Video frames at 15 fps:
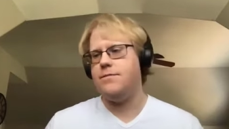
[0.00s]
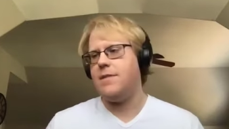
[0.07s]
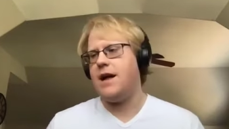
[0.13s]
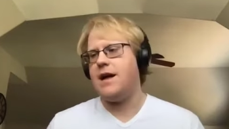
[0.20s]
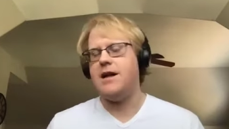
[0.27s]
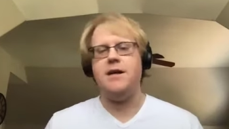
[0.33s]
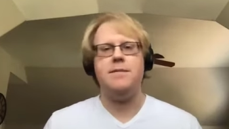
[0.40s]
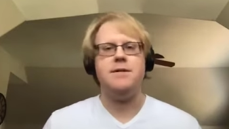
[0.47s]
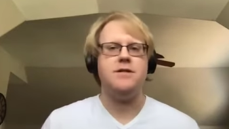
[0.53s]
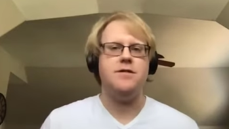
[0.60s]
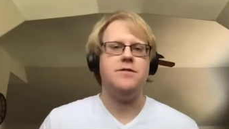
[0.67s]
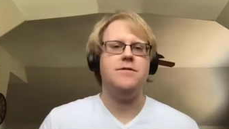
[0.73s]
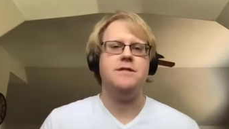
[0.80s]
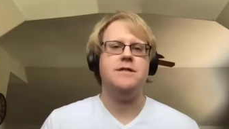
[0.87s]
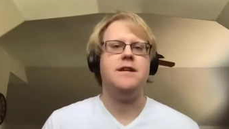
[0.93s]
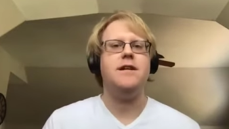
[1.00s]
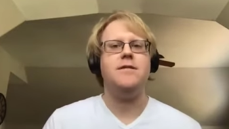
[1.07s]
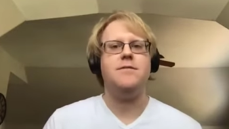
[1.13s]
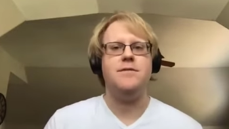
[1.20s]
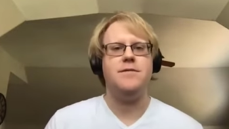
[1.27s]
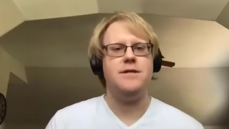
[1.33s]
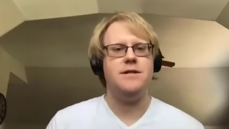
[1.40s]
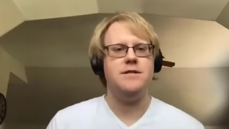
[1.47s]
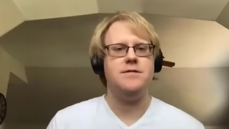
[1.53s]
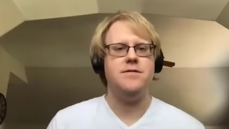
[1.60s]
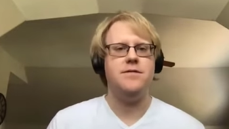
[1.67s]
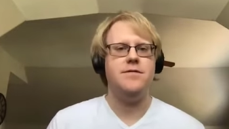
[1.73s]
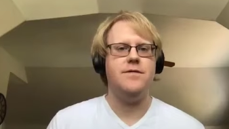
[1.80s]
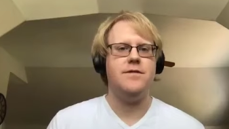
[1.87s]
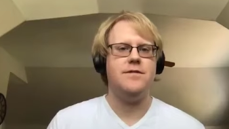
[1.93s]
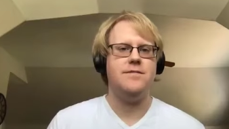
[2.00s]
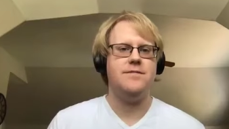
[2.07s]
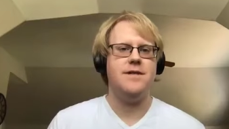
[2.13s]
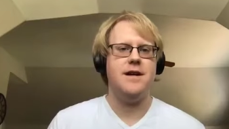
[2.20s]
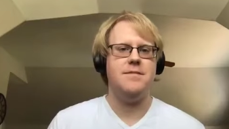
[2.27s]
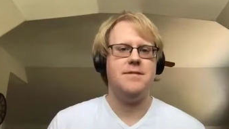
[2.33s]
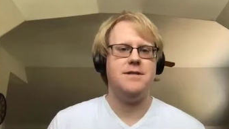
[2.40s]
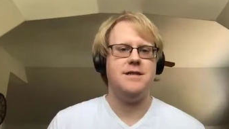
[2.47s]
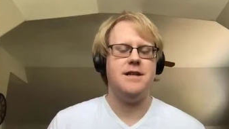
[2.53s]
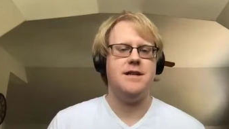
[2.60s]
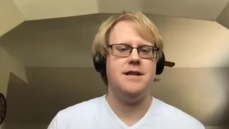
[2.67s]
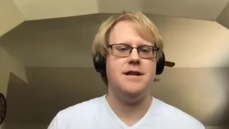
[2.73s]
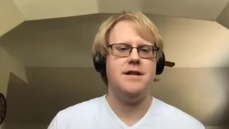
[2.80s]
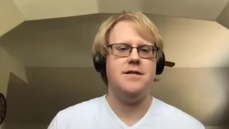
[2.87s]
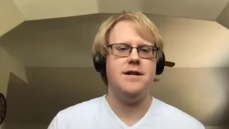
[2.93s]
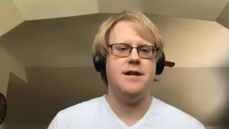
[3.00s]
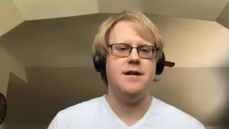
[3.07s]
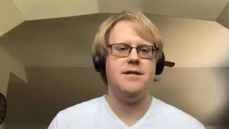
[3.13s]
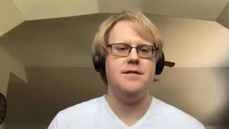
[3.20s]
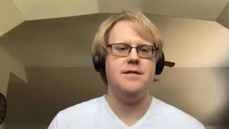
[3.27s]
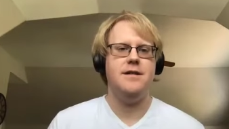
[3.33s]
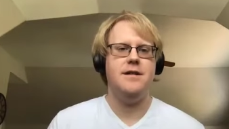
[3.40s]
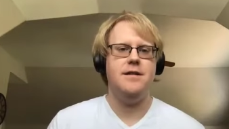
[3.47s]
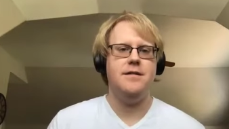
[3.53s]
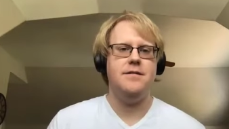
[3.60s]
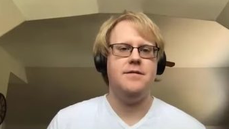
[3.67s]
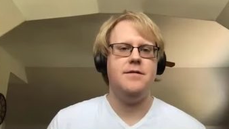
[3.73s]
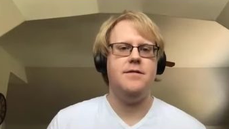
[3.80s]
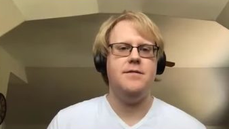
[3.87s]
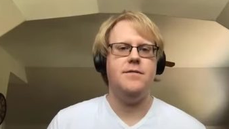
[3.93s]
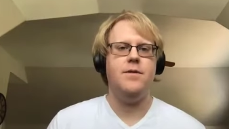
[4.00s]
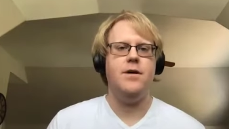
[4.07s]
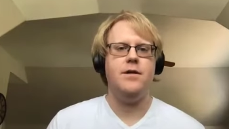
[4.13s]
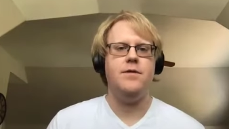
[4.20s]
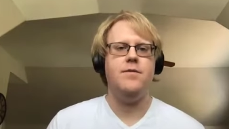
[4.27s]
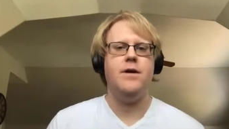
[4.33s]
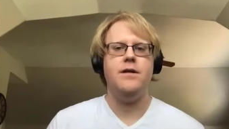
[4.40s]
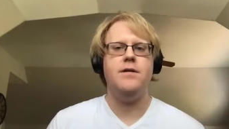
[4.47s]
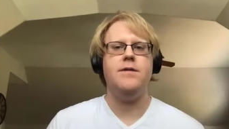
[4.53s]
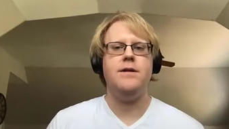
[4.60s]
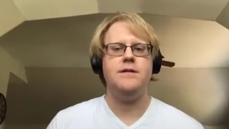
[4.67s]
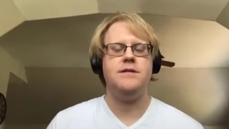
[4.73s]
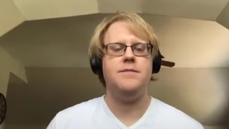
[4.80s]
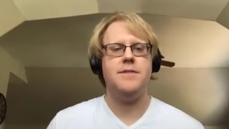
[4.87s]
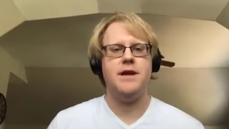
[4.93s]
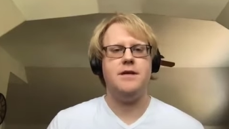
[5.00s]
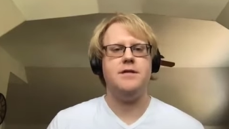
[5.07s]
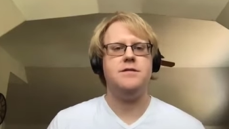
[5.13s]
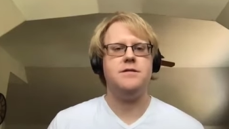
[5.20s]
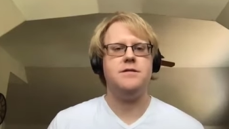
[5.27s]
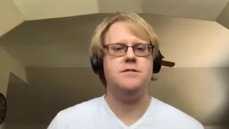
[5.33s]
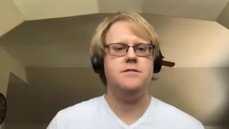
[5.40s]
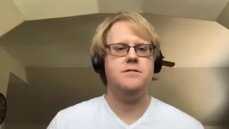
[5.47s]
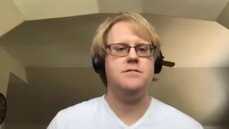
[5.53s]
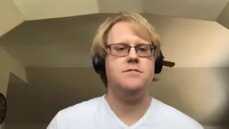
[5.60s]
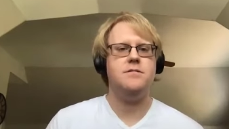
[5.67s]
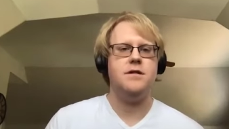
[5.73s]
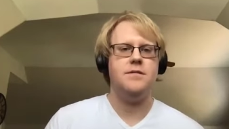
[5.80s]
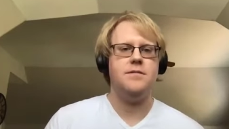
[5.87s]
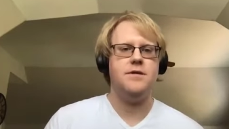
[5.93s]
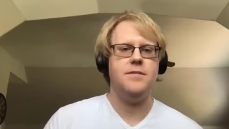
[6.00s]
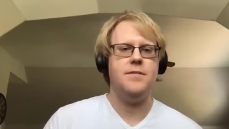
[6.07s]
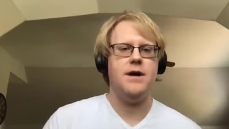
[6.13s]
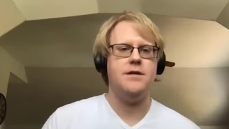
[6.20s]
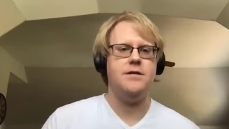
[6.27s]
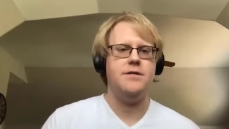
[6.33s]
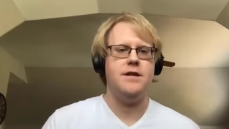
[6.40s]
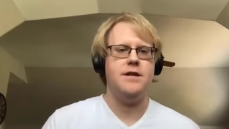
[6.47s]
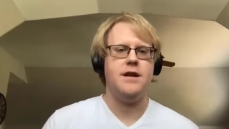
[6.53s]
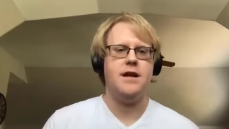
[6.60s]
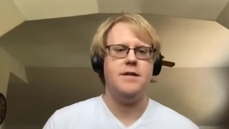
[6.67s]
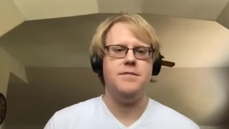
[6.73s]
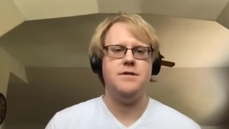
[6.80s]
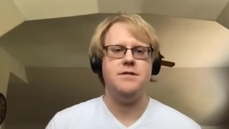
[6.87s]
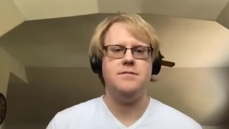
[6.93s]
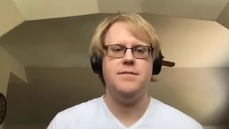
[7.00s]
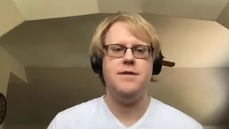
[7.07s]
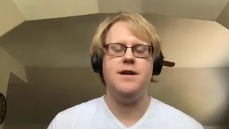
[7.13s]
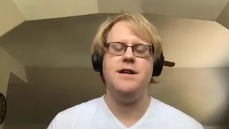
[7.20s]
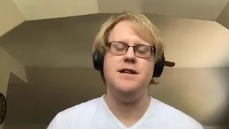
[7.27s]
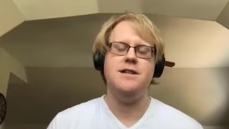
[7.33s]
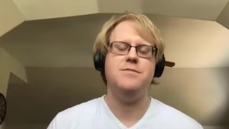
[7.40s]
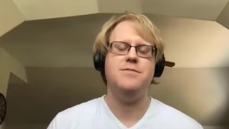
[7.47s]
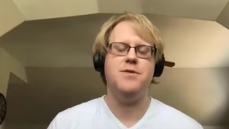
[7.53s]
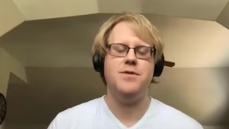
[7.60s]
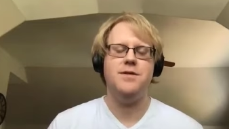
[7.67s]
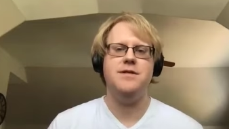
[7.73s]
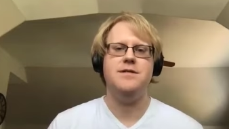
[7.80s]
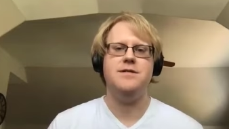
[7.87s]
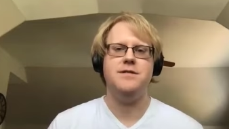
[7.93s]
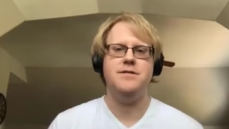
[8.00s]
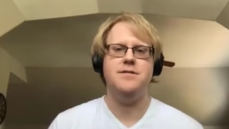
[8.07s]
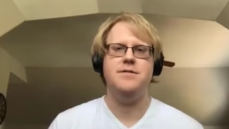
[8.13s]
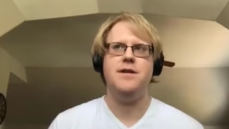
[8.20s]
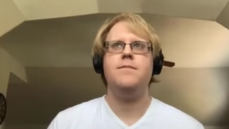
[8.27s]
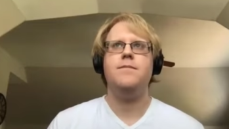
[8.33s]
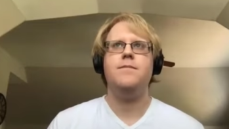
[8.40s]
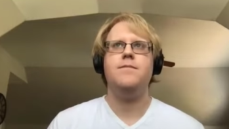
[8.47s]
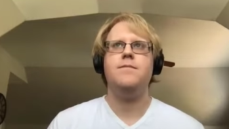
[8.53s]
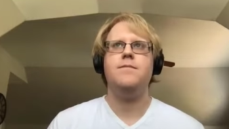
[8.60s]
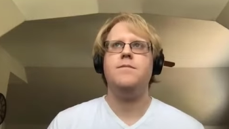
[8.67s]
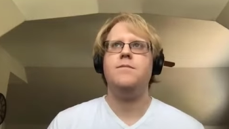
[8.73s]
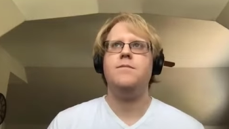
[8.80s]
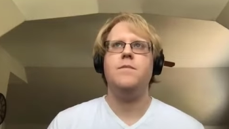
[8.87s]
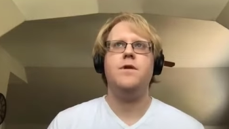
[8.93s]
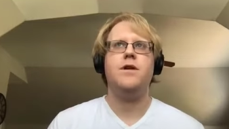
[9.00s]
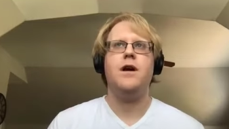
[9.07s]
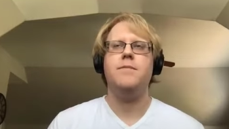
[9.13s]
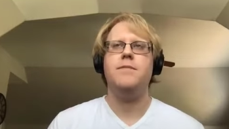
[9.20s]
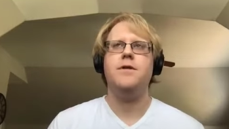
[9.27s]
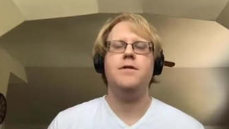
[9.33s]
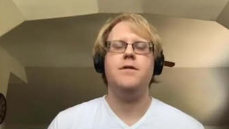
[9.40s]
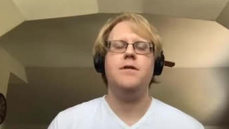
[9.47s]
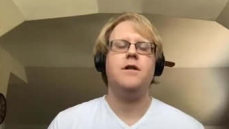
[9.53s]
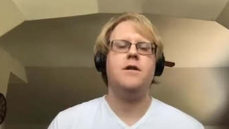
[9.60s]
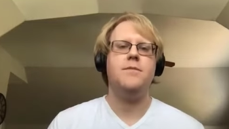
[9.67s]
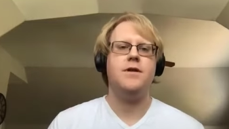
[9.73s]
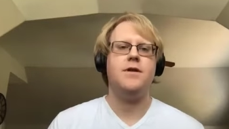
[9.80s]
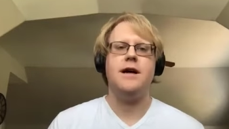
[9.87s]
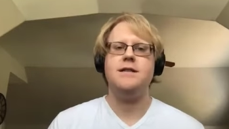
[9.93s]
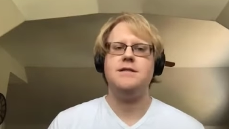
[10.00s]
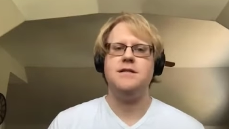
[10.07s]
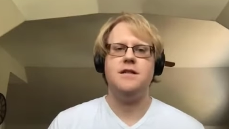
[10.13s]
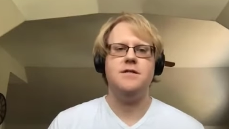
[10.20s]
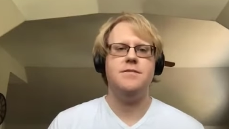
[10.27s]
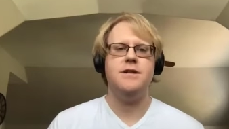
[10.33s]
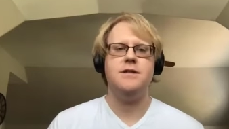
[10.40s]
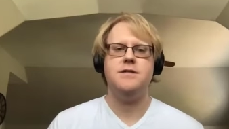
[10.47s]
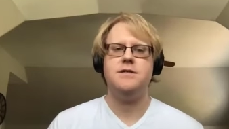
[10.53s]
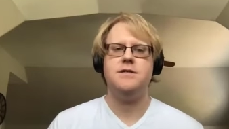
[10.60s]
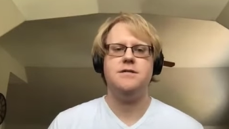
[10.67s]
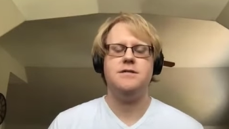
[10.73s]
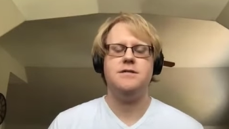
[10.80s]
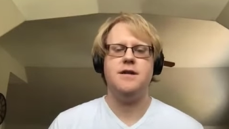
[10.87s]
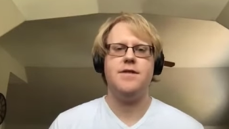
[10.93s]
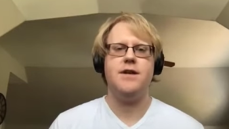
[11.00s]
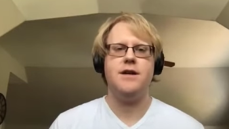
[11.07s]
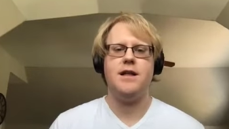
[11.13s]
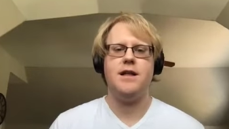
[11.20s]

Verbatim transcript: academics aren't always there. We're only in school for nine months out of the year, and you want you want you want something else to, to bind you to the campus. But it is important to look up your you look up your class syllabus and stuff like